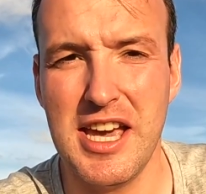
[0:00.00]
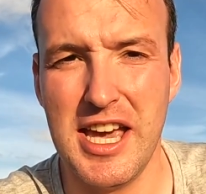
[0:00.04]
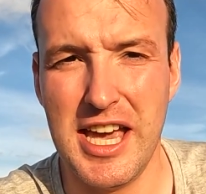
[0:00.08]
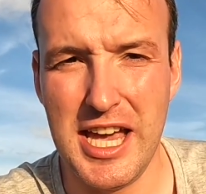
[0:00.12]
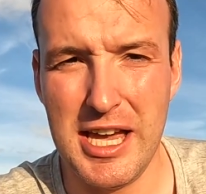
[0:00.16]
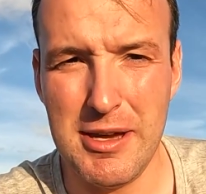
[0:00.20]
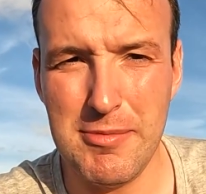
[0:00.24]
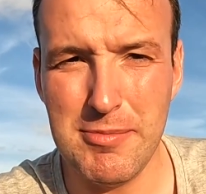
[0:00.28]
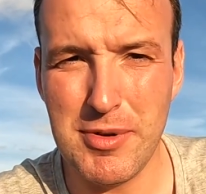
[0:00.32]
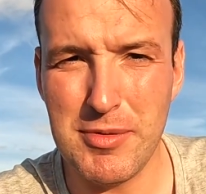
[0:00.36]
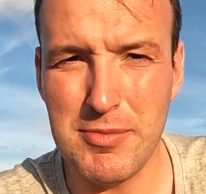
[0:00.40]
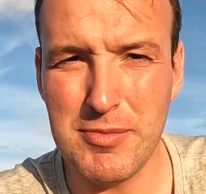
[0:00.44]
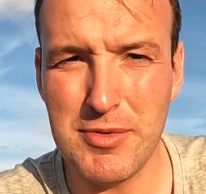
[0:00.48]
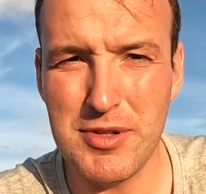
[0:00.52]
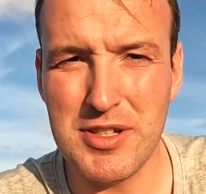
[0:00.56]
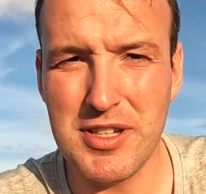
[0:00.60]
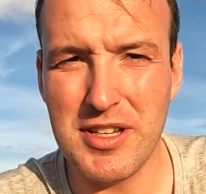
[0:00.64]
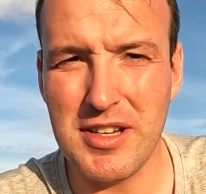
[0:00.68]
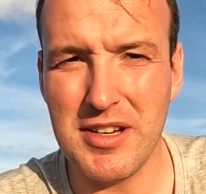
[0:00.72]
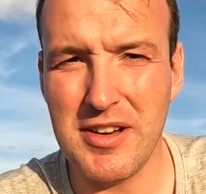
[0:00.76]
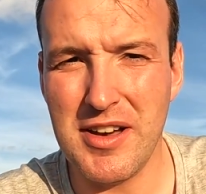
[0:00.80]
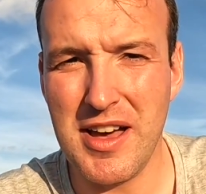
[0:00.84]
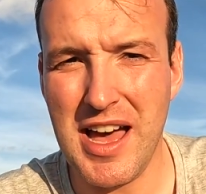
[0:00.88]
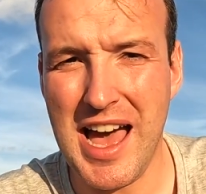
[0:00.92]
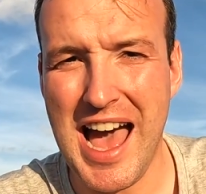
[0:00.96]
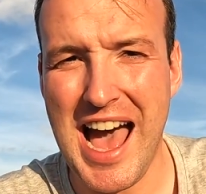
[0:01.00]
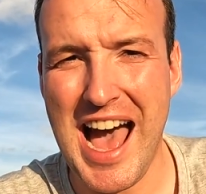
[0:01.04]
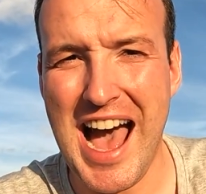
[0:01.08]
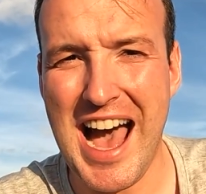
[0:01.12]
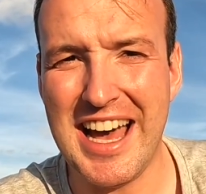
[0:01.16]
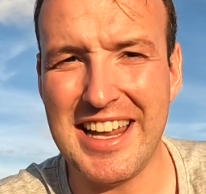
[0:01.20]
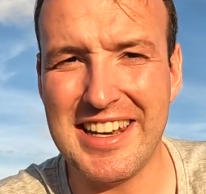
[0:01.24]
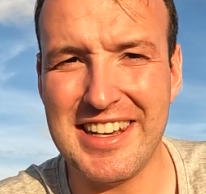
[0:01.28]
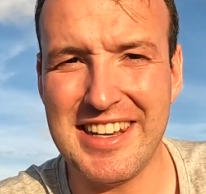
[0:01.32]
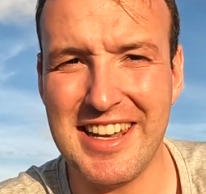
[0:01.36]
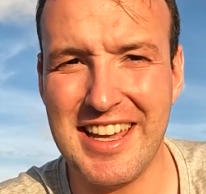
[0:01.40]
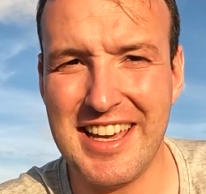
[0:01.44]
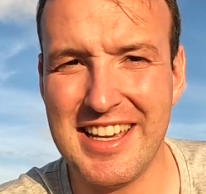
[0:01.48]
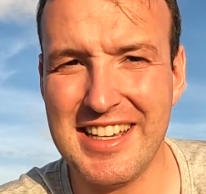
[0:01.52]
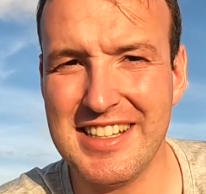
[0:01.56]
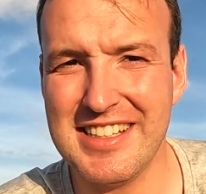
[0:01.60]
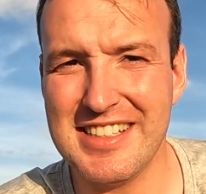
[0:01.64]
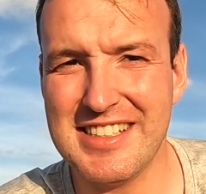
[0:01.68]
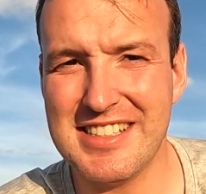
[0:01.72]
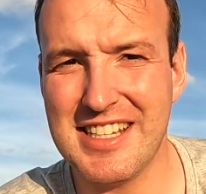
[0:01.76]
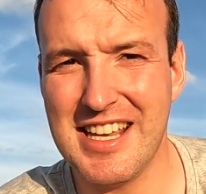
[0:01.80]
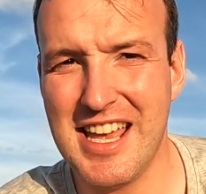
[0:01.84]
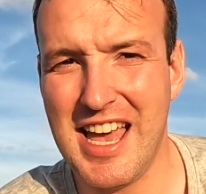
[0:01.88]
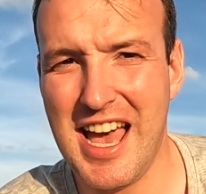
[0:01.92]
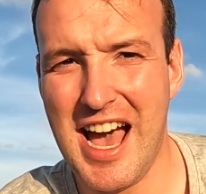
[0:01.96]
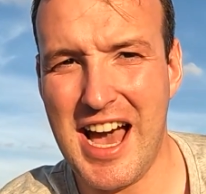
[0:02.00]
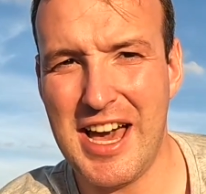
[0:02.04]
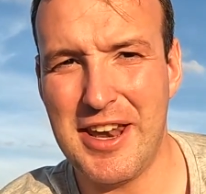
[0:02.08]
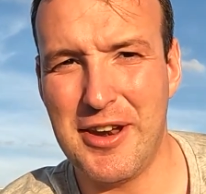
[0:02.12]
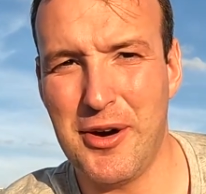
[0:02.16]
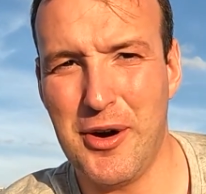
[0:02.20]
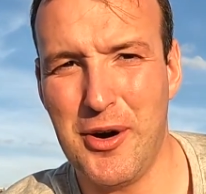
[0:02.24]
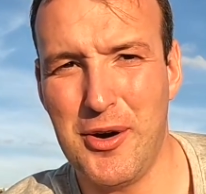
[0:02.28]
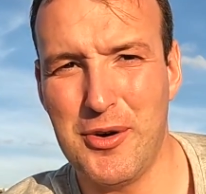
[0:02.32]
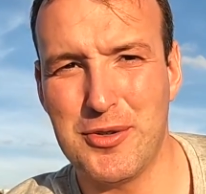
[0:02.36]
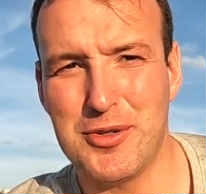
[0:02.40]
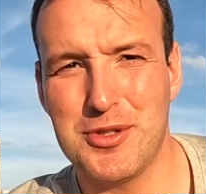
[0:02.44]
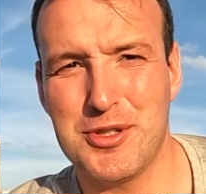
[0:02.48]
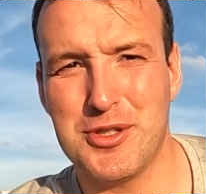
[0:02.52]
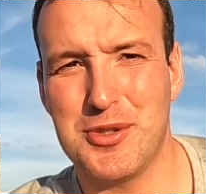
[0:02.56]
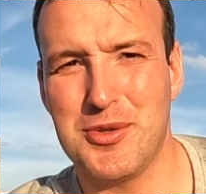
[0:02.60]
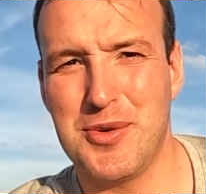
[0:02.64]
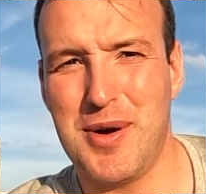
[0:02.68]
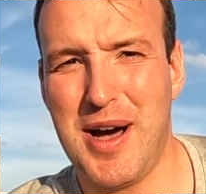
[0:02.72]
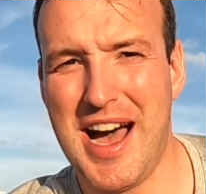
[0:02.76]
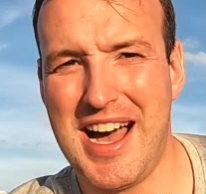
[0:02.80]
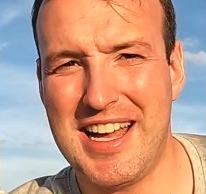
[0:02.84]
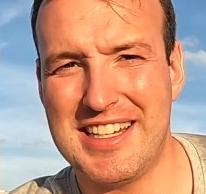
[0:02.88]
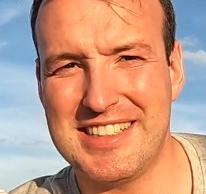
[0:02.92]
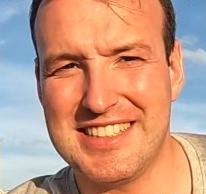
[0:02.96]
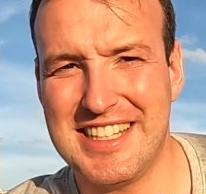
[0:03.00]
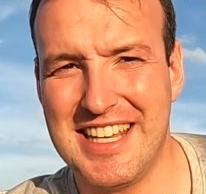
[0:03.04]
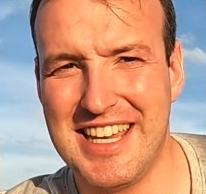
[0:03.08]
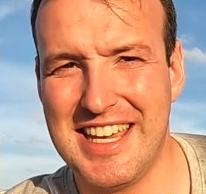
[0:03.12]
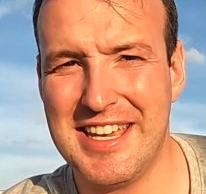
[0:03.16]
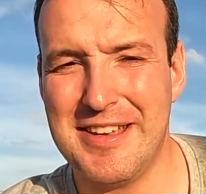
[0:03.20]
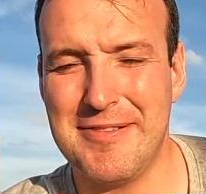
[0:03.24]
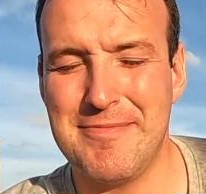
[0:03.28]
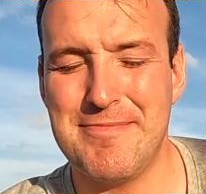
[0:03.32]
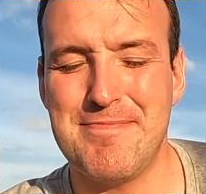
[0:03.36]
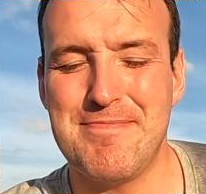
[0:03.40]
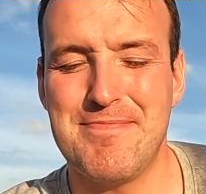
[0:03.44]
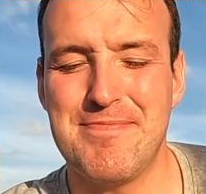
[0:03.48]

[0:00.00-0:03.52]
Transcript: in Bermuda at night and also at day.